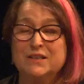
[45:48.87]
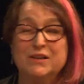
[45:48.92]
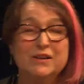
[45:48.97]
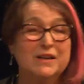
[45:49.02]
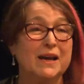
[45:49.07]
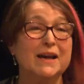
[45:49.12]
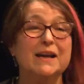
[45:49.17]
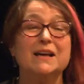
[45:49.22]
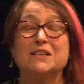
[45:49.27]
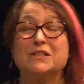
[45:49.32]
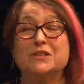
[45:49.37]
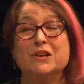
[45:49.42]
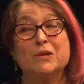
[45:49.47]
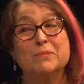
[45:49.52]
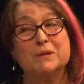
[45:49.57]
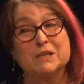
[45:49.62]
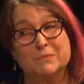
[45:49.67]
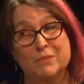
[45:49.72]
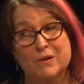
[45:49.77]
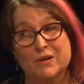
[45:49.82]
okay because
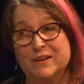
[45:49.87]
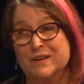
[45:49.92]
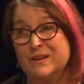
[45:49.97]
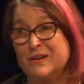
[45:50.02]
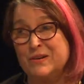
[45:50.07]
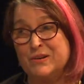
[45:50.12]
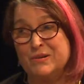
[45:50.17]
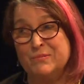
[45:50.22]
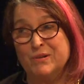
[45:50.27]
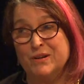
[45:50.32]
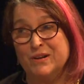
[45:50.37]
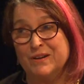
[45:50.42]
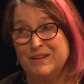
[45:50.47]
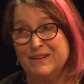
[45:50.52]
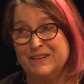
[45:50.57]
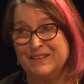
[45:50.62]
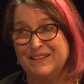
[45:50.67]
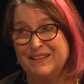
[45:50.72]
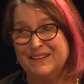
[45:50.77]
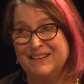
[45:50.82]
nobody's marking our
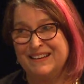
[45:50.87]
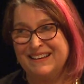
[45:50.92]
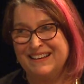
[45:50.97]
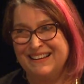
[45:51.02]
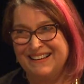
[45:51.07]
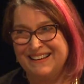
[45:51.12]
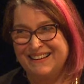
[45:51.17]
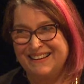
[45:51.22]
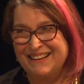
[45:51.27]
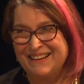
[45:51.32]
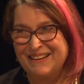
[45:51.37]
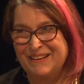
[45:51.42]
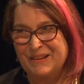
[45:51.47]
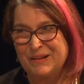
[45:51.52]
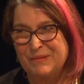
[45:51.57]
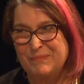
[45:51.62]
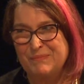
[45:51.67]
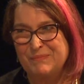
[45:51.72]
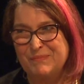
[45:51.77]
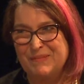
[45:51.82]
homework,
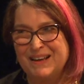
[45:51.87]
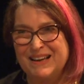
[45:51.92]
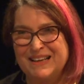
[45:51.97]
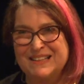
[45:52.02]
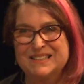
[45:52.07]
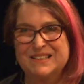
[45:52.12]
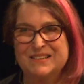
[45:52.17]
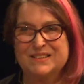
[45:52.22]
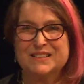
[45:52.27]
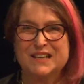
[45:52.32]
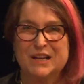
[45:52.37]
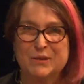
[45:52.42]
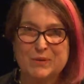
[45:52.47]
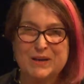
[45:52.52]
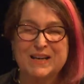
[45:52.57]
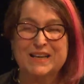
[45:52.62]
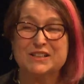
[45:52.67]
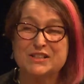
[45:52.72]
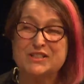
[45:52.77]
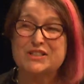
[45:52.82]
and so it's like we
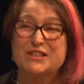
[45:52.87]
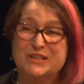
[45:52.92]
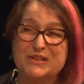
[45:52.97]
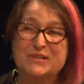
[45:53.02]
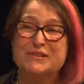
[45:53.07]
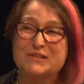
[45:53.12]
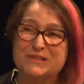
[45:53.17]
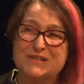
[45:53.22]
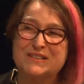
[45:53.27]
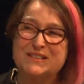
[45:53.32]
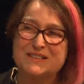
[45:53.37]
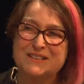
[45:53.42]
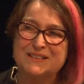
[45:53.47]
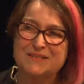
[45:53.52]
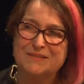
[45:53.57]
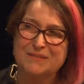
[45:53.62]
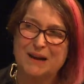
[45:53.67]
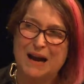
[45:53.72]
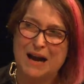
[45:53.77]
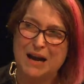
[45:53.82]
get to choose
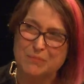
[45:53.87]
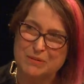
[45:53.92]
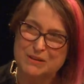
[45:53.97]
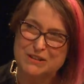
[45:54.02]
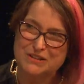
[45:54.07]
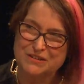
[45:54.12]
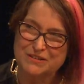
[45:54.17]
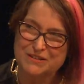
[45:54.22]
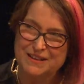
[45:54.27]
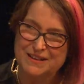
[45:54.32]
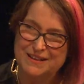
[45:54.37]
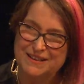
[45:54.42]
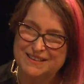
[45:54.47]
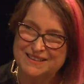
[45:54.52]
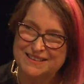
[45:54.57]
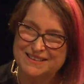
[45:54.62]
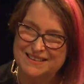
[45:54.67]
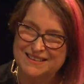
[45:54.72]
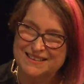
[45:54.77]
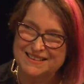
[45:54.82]
how we do
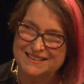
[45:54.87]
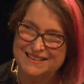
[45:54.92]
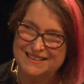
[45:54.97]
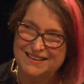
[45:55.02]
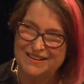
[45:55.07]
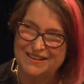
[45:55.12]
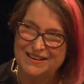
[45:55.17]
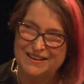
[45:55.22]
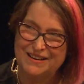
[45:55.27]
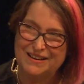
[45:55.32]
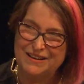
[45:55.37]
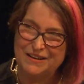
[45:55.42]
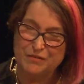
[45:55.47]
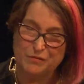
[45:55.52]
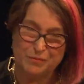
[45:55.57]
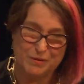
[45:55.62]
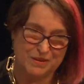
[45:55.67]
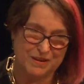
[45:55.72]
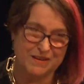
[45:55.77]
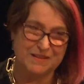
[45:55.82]
this. It's like
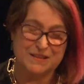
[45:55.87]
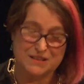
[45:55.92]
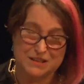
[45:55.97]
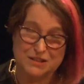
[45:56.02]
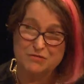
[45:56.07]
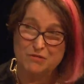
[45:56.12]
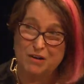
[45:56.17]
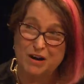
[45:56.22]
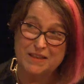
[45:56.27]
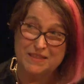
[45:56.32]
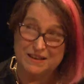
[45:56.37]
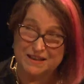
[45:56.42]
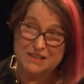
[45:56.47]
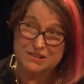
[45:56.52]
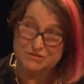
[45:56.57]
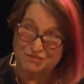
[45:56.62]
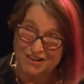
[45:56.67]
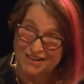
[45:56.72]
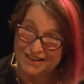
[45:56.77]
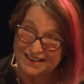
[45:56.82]
if we think this is right, then
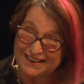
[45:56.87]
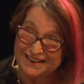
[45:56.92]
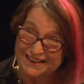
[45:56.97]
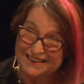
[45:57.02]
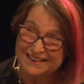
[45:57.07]
it's right,